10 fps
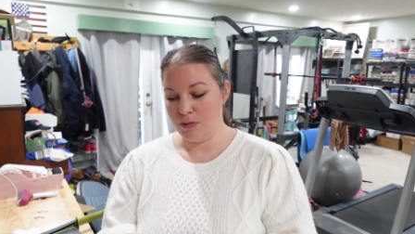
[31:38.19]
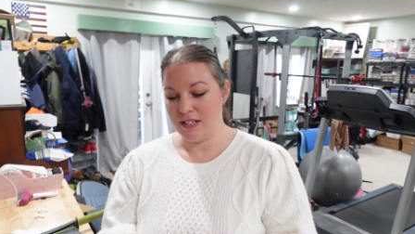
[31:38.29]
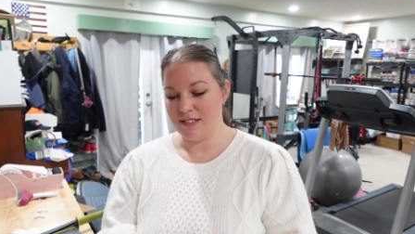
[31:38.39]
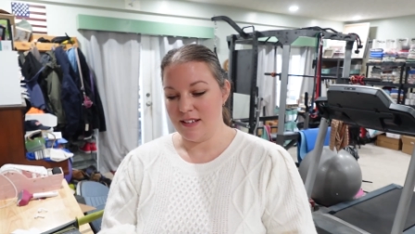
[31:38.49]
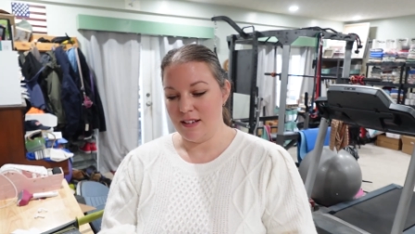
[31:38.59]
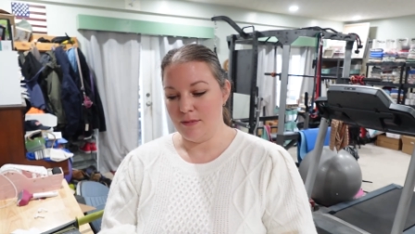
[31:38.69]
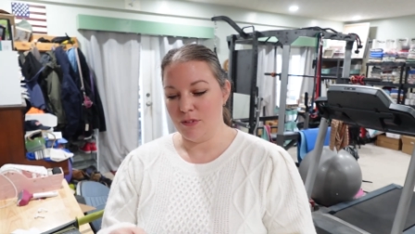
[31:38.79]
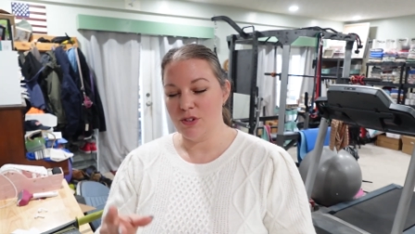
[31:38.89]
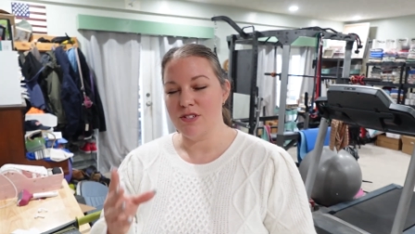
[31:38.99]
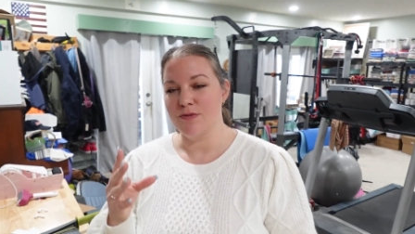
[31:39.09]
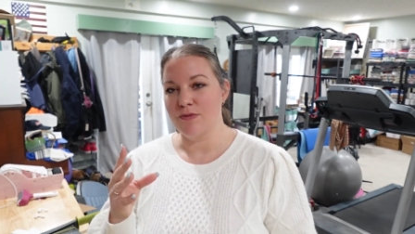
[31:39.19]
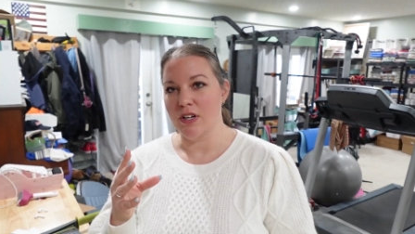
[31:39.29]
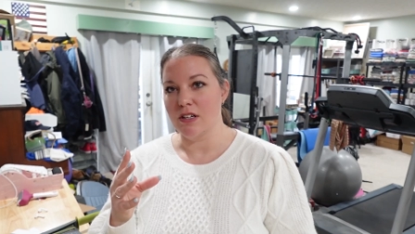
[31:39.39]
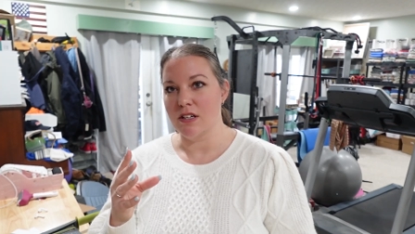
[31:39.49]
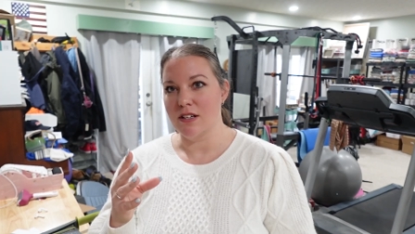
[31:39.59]
because it looks
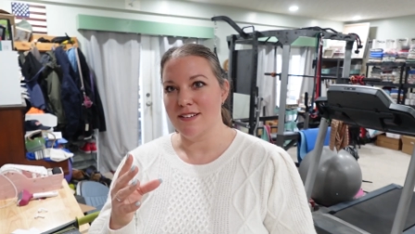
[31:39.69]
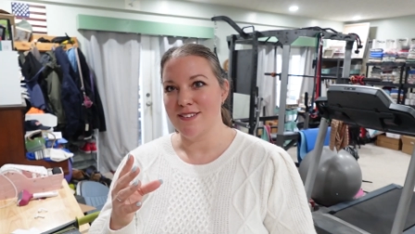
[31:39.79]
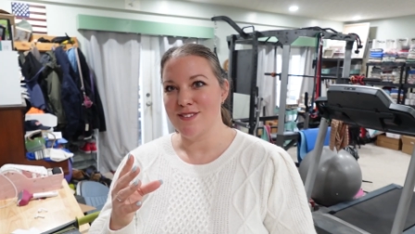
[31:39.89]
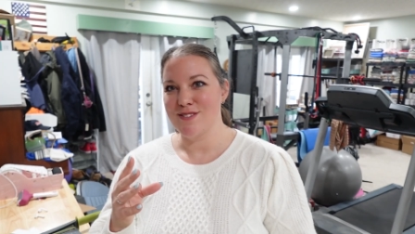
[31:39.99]
very